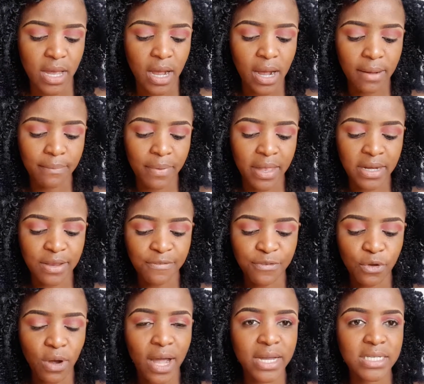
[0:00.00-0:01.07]
and
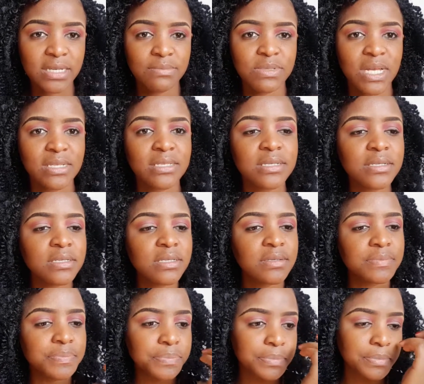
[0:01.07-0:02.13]
if your item doesn't